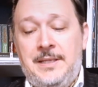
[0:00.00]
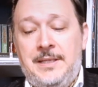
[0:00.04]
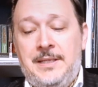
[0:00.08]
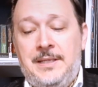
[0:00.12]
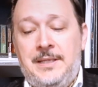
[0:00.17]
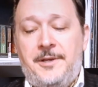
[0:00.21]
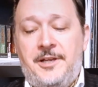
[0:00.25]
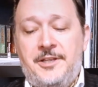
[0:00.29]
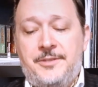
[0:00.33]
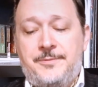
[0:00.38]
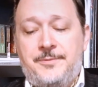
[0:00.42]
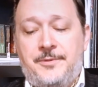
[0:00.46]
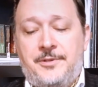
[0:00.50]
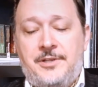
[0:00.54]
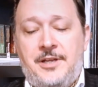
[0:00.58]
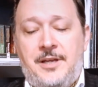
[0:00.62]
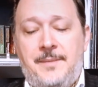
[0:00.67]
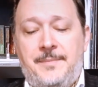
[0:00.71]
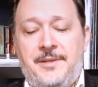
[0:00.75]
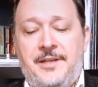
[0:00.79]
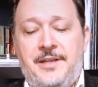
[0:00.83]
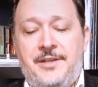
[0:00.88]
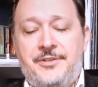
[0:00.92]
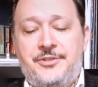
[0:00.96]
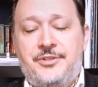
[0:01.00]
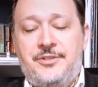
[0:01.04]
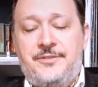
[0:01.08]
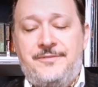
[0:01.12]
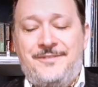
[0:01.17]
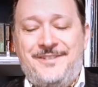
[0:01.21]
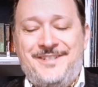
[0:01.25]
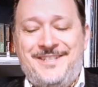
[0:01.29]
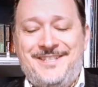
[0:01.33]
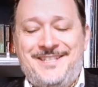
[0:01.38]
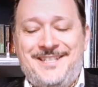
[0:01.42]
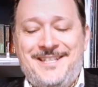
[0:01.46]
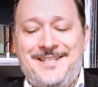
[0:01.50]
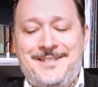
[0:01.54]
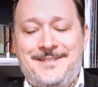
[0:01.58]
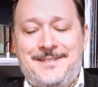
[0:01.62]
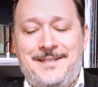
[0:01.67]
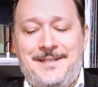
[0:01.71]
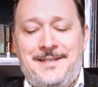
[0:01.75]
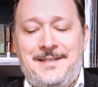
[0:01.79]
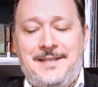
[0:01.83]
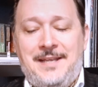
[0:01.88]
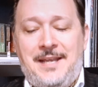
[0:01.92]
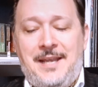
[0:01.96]
The possible combinations of
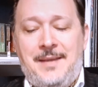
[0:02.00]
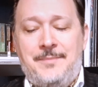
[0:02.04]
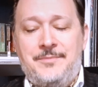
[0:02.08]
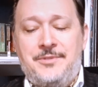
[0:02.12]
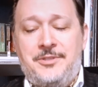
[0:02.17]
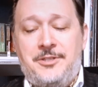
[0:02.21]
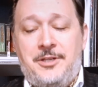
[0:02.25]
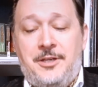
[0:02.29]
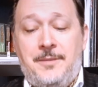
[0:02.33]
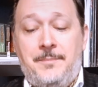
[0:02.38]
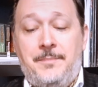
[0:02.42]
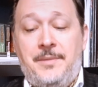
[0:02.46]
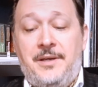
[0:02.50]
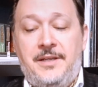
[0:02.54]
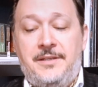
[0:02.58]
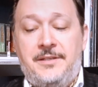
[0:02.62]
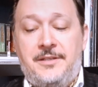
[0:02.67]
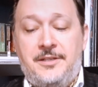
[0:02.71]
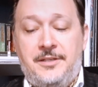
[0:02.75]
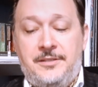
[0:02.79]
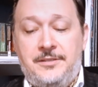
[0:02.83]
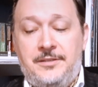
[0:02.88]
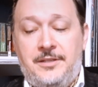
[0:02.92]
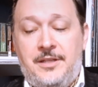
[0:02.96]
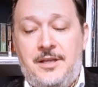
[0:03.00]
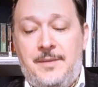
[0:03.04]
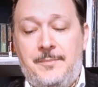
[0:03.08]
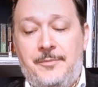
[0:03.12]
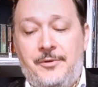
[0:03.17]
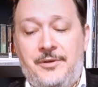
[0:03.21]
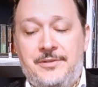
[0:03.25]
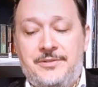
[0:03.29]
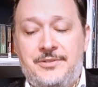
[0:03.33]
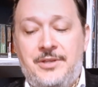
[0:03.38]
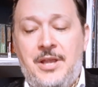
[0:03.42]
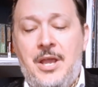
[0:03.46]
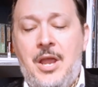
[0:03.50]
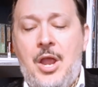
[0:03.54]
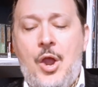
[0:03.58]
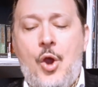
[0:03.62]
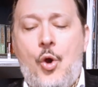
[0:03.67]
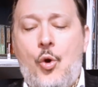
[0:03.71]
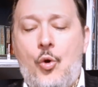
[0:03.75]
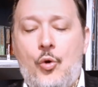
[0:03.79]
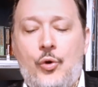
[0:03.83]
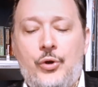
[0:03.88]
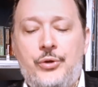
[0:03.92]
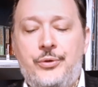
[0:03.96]
existing games, combined conglomerates,
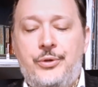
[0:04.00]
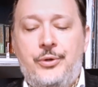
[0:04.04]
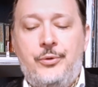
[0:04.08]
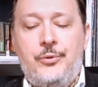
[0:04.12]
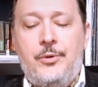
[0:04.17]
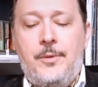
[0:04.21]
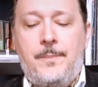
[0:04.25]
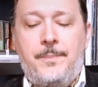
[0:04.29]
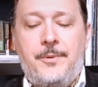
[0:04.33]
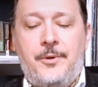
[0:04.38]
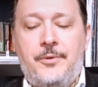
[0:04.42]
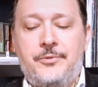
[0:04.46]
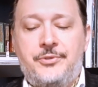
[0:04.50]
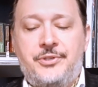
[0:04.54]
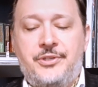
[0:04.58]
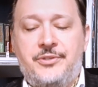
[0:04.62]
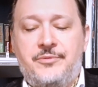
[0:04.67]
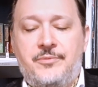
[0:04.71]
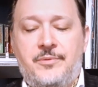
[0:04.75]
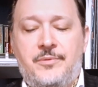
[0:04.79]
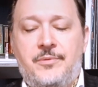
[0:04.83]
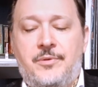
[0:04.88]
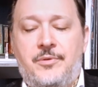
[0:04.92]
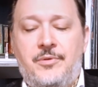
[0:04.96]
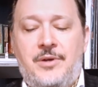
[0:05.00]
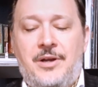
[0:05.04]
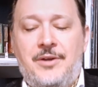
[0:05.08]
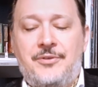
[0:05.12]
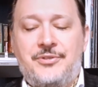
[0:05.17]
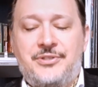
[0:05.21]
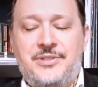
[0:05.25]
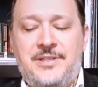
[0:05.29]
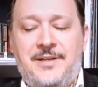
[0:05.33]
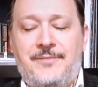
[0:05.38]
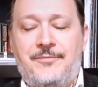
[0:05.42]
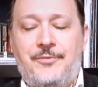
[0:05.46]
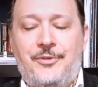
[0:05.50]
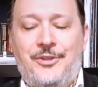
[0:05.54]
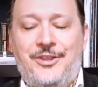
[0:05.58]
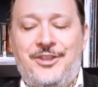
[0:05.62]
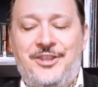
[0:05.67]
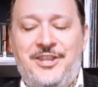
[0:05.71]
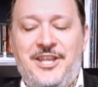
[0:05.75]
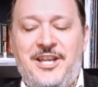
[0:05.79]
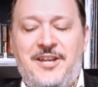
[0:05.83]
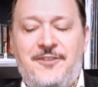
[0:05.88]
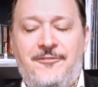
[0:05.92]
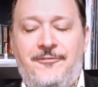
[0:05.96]
or new approaches would require several
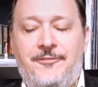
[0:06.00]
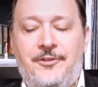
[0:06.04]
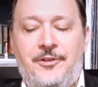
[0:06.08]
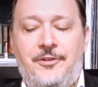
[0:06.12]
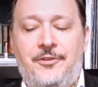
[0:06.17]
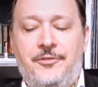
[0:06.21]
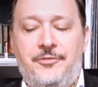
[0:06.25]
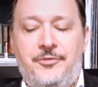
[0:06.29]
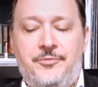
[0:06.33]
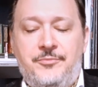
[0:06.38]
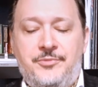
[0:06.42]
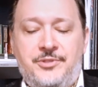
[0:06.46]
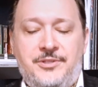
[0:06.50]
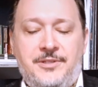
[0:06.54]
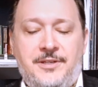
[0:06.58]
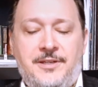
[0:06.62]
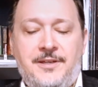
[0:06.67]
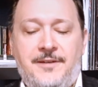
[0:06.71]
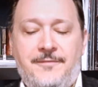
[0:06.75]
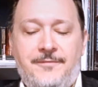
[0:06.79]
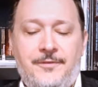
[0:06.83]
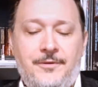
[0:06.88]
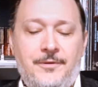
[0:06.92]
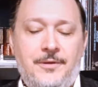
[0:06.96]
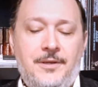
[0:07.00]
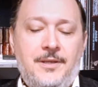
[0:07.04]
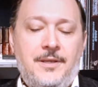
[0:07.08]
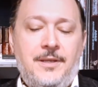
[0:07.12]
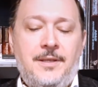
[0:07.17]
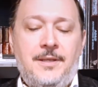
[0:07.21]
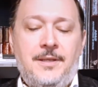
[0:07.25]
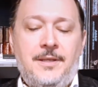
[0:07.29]
thick volumes to cover.